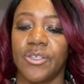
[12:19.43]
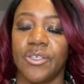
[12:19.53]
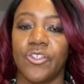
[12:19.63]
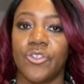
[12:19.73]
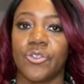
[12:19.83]

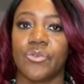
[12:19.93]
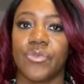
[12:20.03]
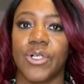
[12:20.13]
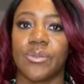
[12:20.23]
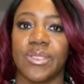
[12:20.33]
Your
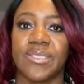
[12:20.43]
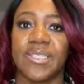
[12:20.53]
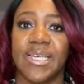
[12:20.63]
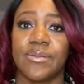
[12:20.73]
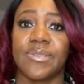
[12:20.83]
role as a
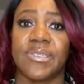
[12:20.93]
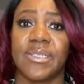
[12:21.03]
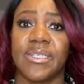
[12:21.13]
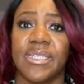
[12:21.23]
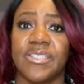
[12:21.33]

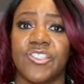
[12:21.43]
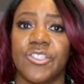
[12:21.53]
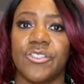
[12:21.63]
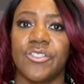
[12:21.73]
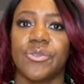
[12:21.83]
counsellor is to
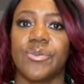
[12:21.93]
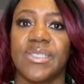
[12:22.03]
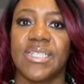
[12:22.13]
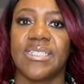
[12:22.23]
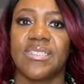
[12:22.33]
use
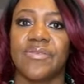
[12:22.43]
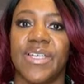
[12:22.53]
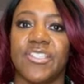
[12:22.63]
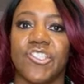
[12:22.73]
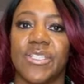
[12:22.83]

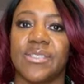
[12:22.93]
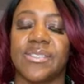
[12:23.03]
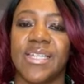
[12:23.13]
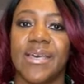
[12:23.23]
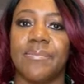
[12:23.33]
interventions
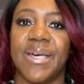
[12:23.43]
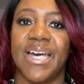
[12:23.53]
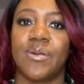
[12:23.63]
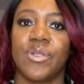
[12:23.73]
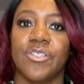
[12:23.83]
that
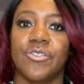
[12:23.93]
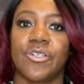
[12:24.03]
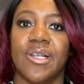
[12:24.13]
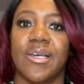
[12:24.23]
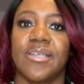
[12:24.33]
empower your
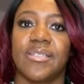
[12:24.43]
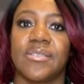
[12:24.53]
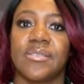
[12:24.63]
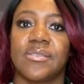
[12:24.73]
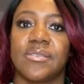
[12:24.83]

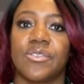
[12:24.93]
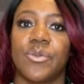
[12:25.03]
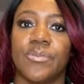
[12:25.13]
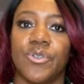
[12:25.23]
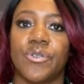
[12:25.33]
client to
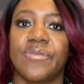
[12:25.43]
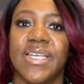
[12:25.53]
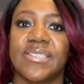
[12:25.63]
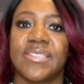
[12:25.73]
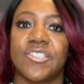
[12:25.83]
improve their
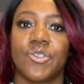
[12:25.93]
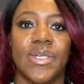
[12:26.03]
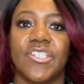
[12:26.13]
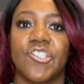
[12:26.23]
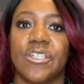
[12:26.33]

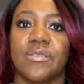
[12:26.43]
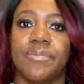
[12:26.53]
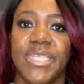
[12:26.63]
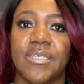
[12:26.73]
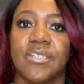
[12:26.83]
situation,
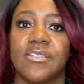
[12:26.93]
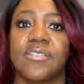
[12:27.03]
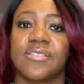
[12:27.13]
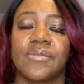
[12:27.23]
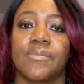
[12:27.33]

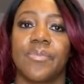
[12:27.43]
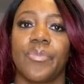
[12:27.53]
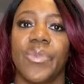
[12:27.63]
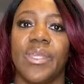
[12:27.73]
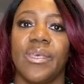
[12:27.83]
because
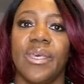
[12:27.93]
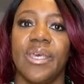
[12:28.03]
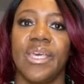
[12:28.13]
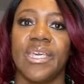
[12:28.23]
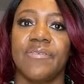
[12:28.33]

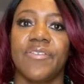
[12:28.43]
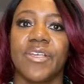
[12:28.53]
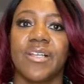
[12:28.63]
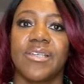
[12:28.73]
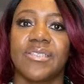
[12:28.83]
if a
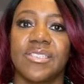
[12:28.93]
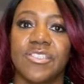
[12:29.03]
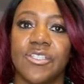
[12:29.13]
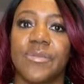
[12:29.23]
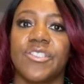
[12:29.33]
client is
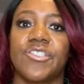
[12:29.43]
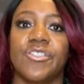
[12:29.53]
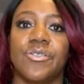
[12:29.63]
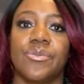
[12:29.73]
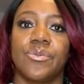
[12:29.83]
coming to
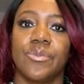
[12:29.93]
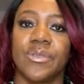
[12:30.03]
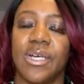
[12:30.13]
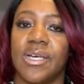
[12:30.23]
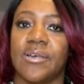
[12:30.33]
you
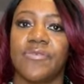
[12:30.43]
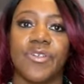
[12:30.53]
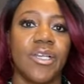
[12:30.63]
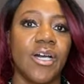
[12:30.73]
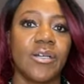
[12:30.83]
uh, for a
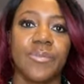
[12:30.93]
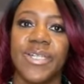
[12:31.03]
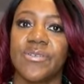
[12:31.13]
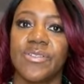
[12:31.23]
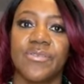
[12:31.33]
long
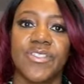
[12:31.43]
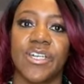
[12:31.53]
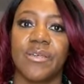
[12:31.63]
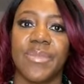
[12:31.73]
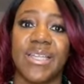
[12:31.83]
period of
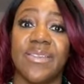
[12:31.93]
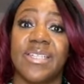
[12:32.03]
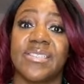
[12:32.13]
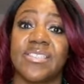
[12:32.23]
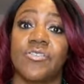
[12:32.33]
time and they're
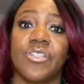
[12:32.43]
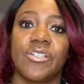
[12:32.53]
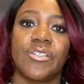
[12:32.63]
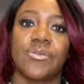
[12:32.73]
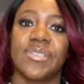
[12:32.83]
still not
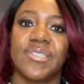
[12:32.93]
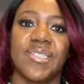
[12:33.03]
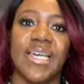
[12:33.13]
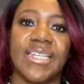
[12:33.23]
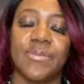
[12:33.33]
noticing
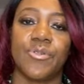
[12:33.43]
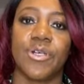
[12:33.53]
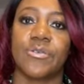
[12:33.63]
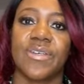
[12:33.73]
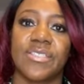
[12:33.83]
any
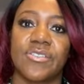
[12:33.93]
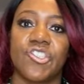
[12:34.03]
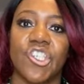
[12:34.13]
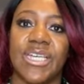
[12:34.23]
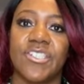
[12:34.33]
progress or
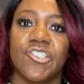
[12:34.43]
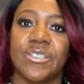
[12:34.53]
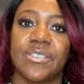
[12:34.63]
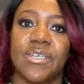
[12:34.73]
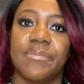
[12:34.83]
changes
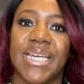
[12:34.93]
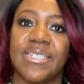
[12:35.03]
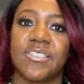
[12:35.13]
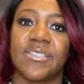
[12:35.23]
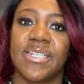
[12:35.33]
that are made
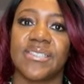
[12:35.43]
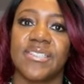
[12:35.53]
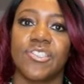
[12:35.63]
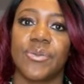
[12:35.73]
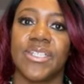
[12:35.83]
to their
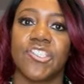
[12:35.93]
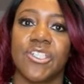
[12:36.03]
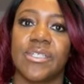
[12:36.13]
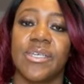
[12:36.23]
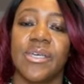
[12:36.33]

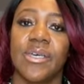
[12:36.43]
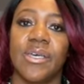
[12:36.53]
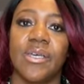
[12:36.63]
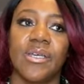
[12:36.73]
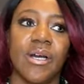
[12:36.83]
situation,
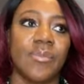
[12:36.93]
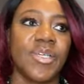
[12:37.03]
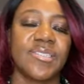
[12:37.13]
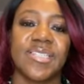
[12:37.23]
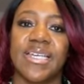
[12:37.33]
I'm
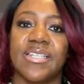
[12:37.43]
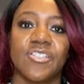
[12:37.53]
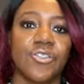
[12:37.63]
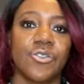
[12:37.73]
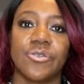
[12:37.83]
not saying it's
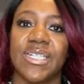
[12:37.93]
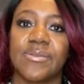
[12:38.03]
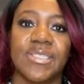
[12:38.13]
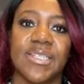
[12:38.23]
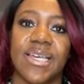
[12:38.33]
all down
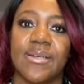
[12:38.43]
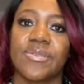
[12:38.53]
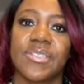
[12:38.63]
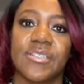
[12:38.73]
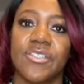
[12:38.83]
to the
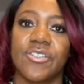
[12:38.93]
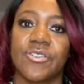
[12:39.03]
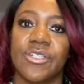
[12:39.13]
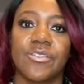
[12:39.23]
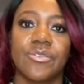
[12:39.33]
counsellor that you're
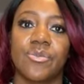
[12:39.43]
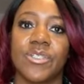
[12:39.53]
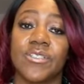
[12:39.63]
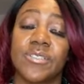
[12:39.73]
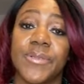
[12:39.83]
not doing what
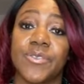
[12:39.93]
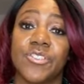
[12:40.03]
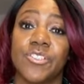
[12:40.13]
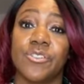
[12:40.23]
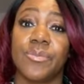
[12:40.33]
you're supposed to
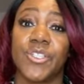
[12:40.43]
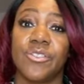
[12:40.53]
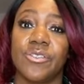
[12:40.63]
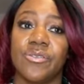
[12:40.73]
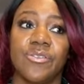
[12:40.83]
do, but
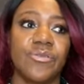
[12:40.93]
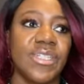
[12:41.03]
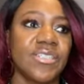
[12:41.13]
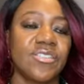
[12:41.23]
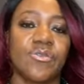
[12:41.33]
you, you
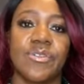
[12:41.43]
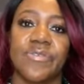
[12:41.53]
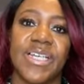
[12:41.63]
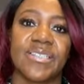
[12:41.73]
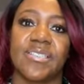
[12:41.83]
need to
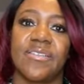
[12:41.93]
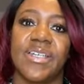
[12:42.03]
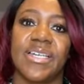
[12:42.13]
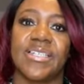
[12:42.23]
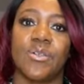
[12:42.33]
reflect on
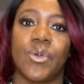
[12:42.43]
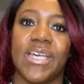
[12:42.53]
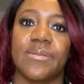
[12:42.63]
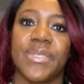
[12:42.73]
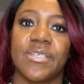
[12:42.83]
that in a
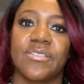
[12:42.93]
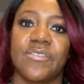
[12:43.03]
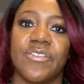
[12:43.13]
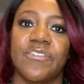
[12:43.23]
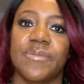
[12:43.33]
way, because
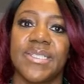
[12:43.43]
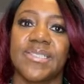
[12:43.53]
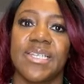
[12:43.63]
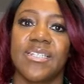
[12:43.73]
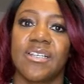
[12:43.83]
if you've been
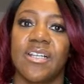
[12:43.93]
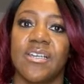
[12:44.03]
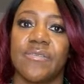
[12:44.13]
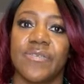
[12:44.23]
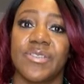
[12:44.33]
seeing a
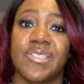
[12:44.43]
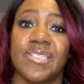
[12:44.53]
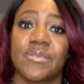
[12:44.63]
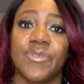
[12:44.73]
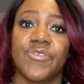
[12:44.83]
client for
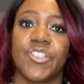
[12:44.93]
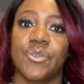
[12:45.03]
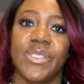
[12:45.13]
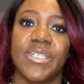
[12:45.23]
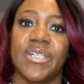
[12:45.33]
six months to a
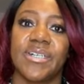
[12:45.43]
year